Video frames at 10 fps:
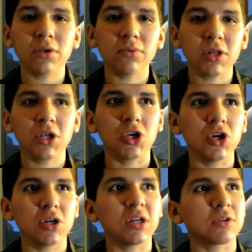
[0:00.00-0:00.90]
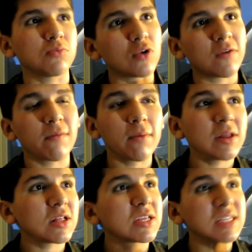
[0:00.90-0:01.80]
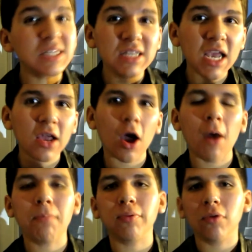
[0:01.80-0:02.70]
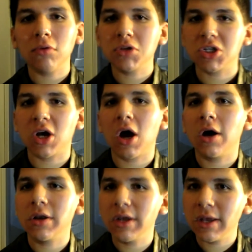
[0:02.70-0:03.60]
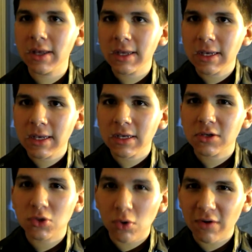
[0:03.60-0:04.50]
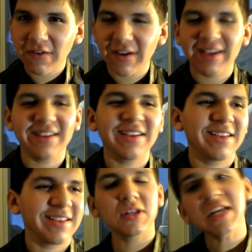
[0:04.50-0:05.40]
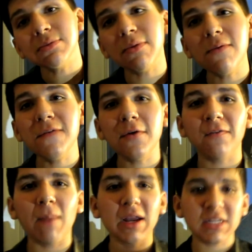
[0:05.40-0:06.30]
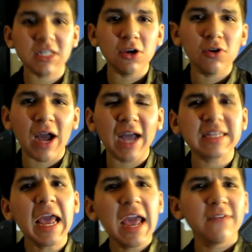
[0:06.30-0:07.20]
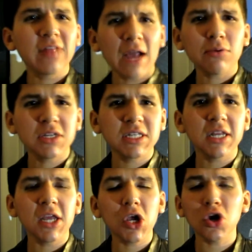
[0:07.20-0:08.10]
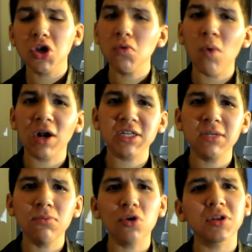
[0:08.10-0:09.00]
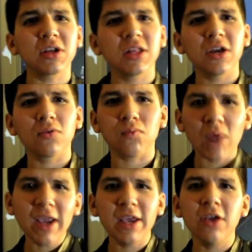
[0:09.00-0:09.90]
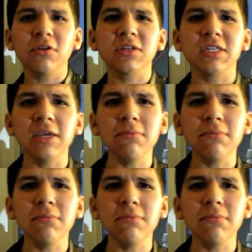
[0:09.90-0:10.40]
really good. It's more of a realistic approach on it, sort of. So that's my review of Man of Steel, guys. If you like what you've seen here and you want to see more, then click right here to see